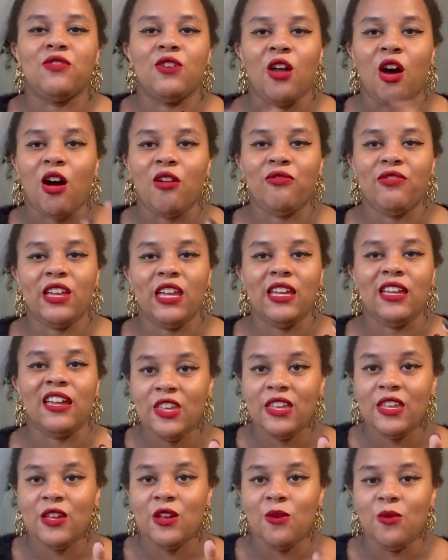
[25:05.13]
laughing
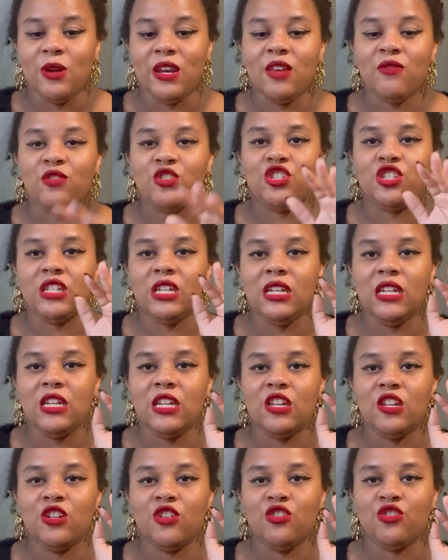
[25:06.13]
whenever
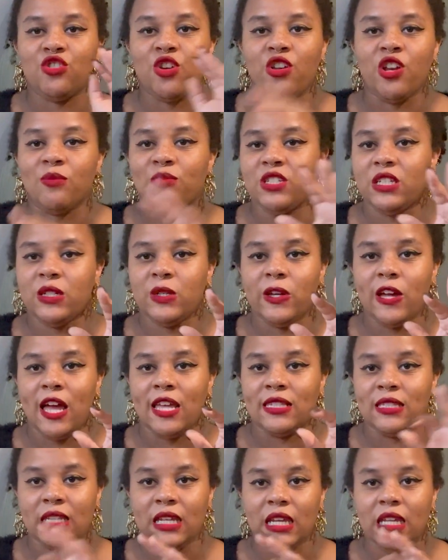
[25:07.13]
she showed up to a
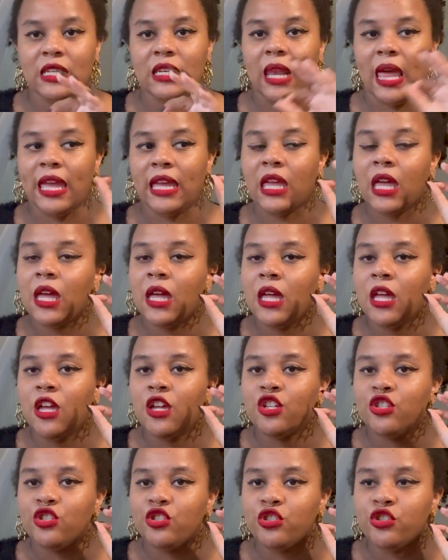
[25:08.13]
scene, like
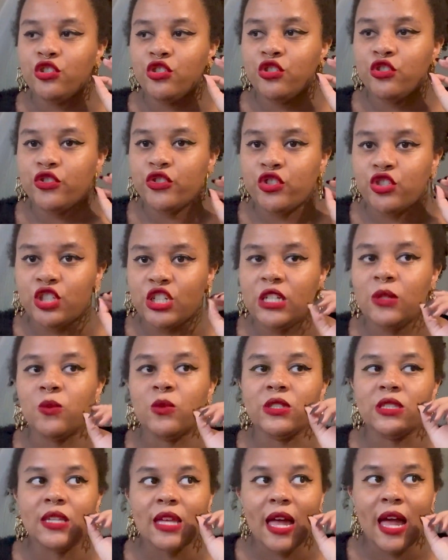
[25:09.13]
she
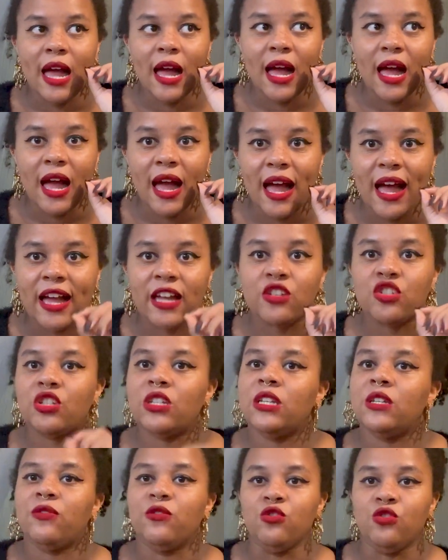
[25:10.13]
was
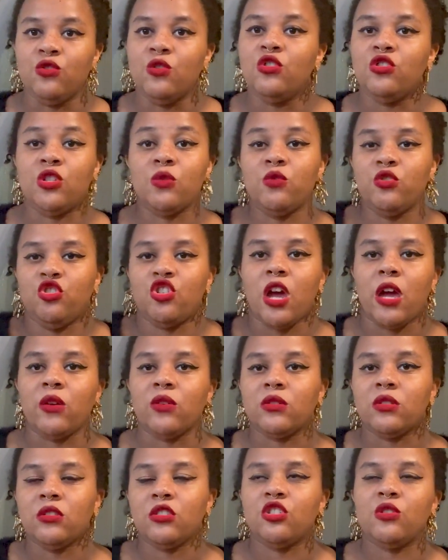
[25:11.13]
actually she was
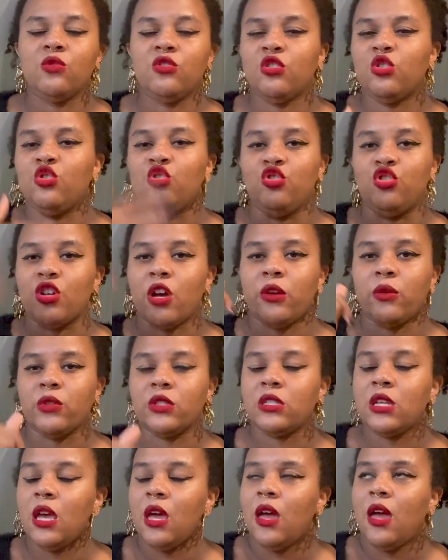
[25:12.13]
jokes. She was just
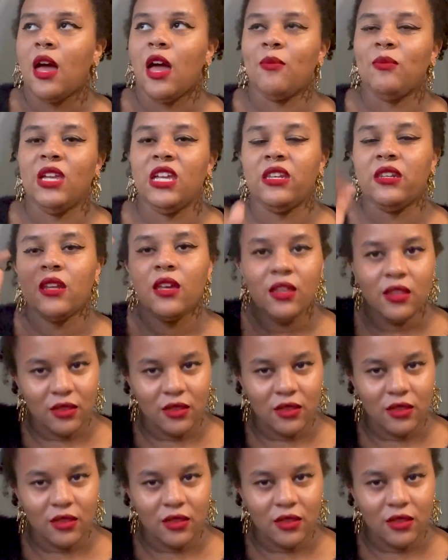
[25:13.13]
jokes. I mean,